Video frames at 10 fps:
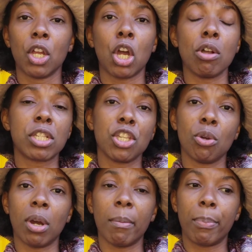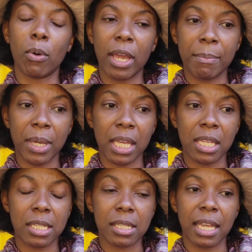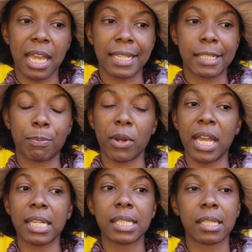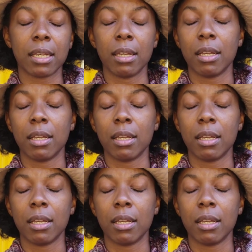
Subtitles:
go to your appointments, express